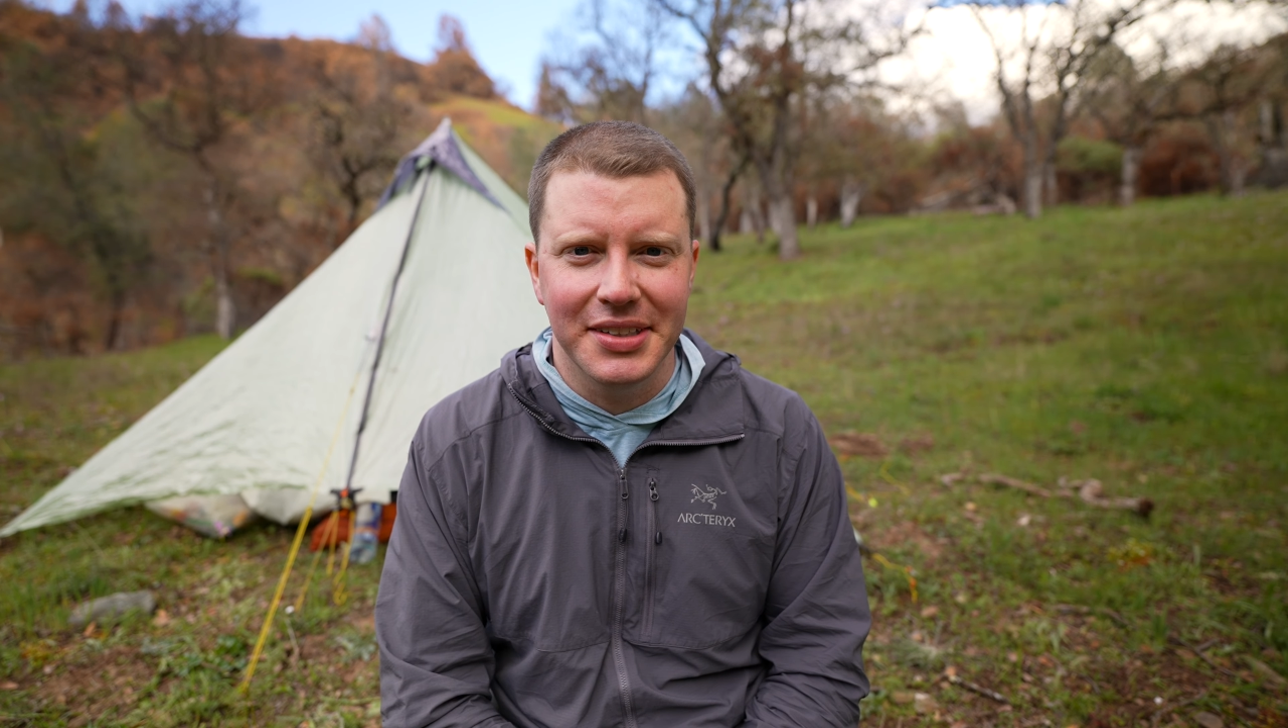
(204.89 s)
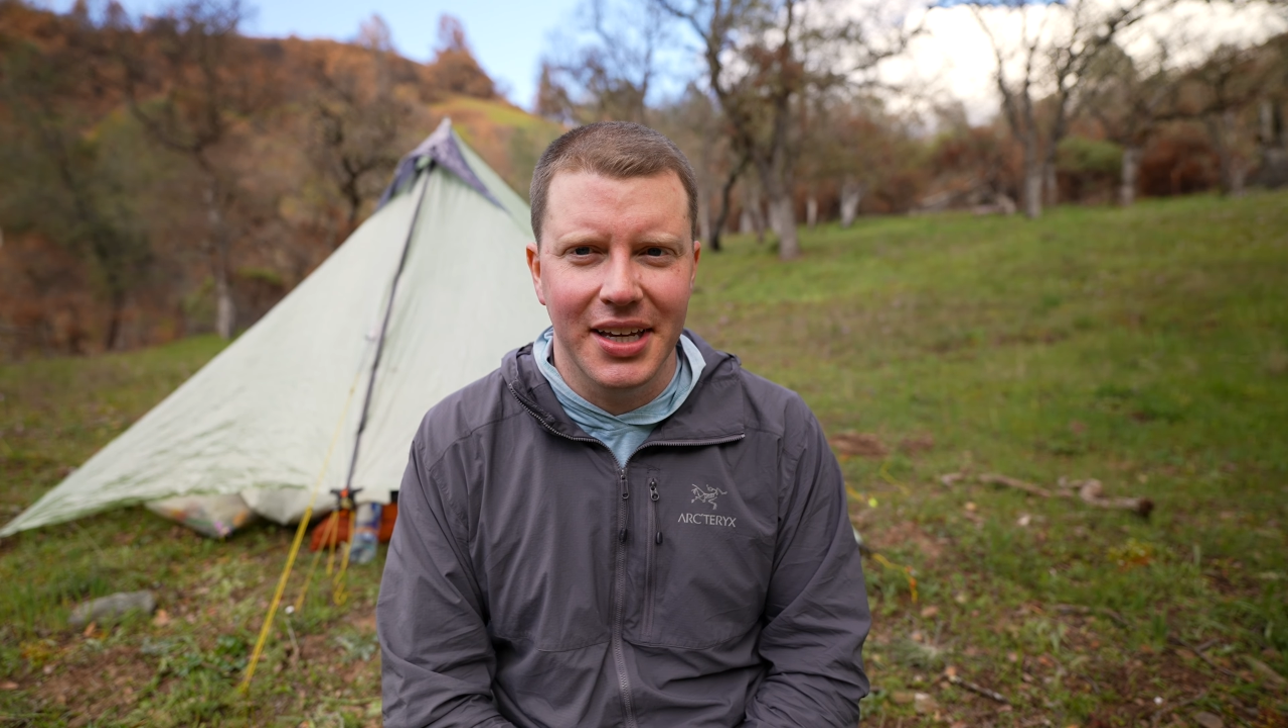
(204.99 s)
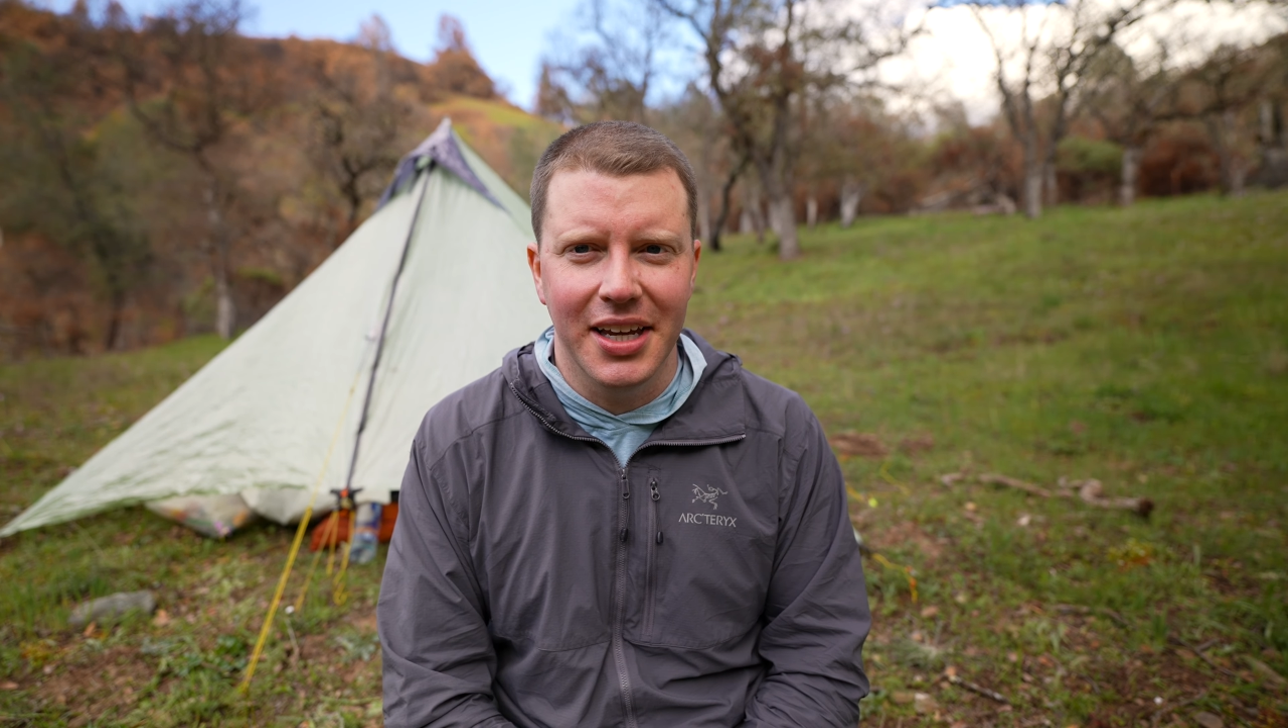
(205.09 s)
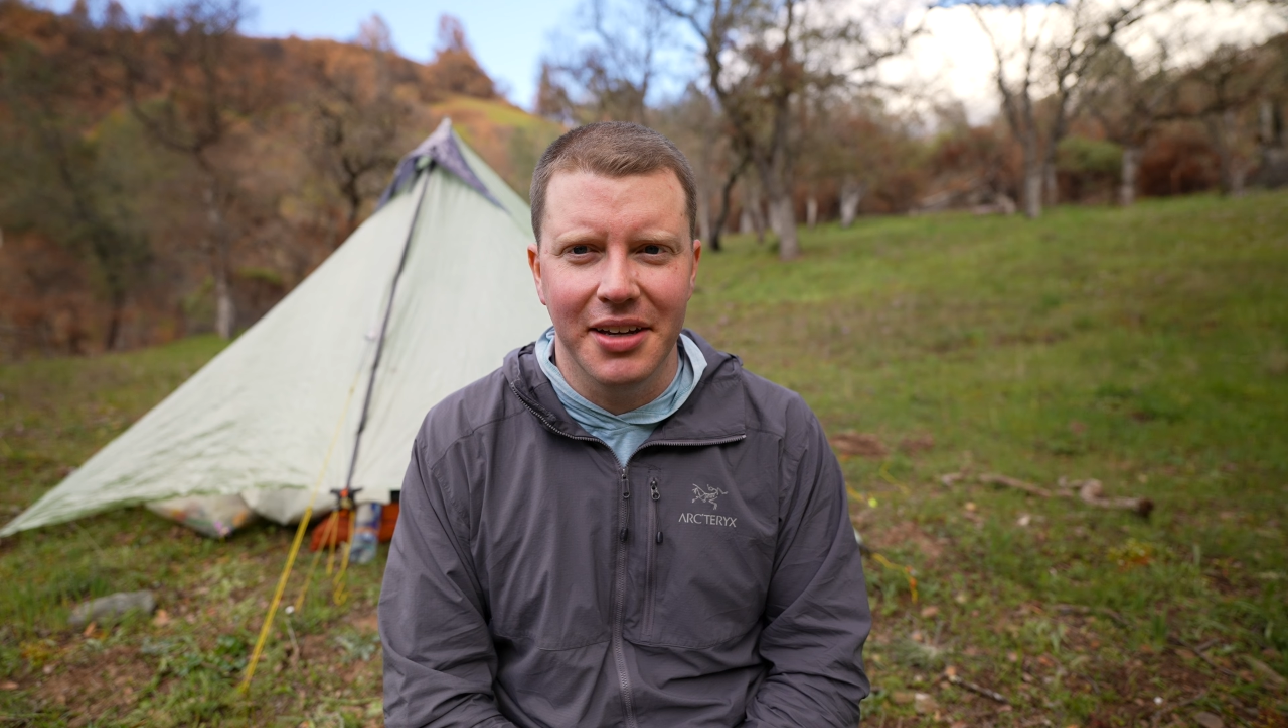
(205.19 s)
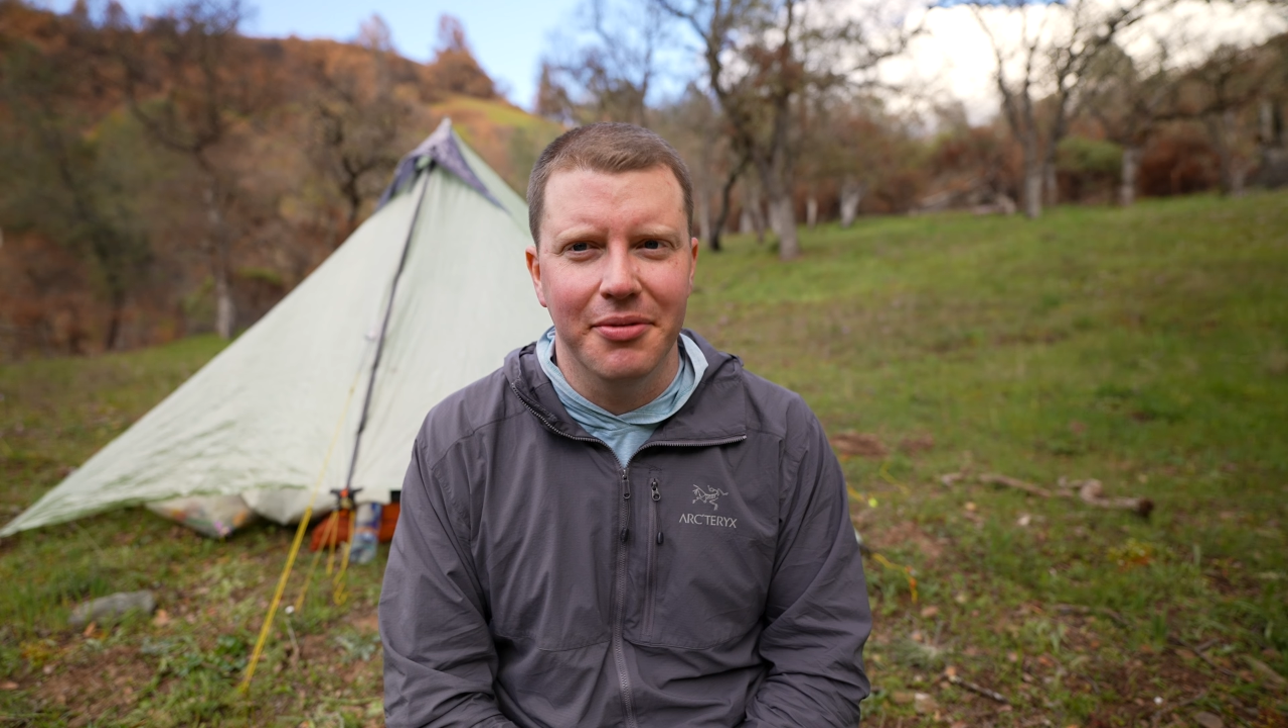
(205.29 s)

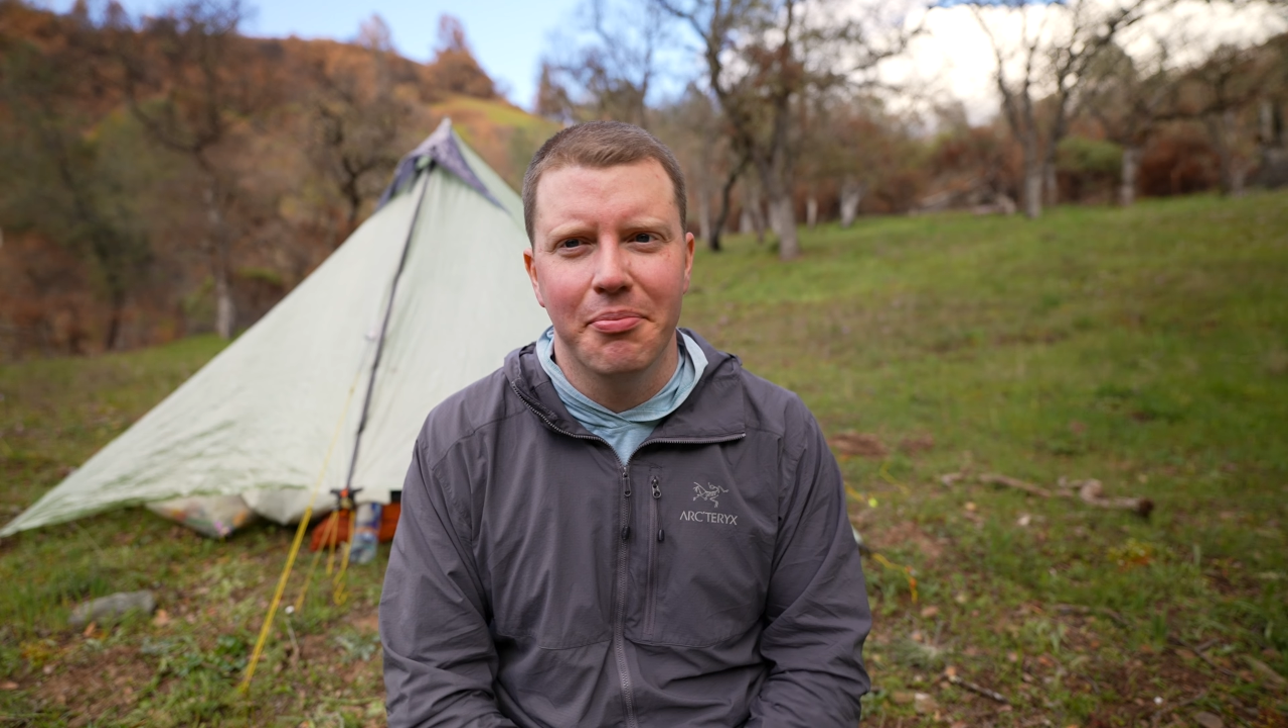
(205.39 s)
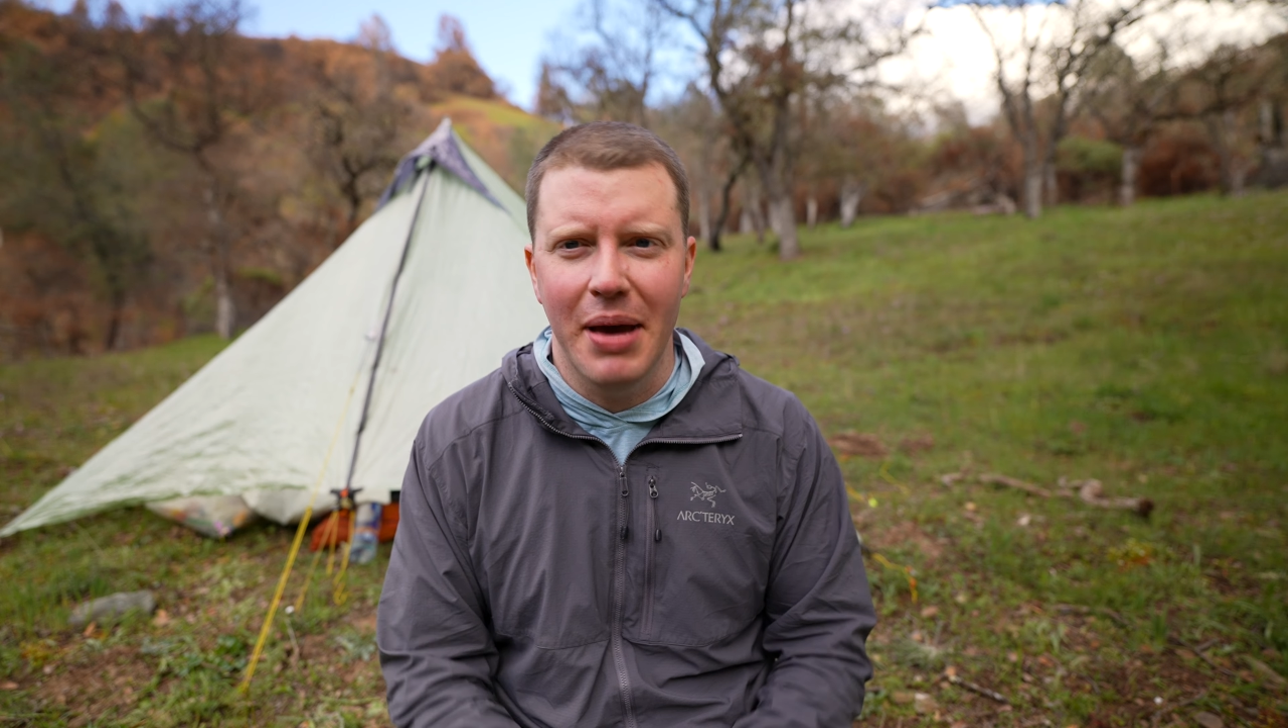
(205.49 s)
a